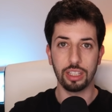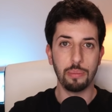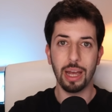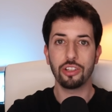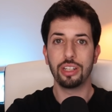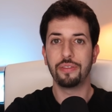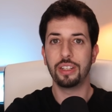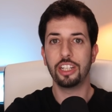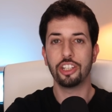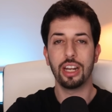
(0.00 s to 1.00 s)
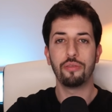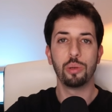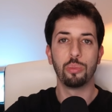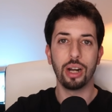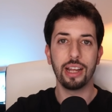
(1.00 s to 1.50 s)
Imagine if each and every
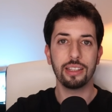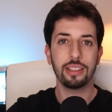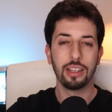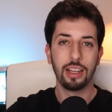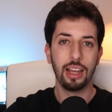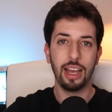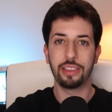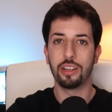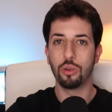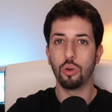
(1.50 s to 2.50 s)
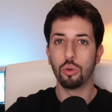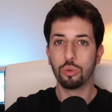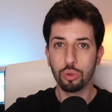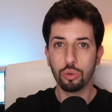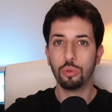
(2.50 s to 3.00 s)
brand had their
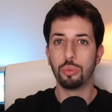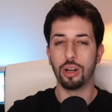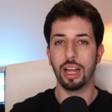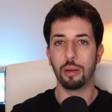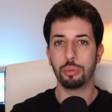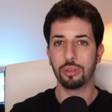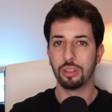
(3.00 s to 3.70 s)
own Uber app.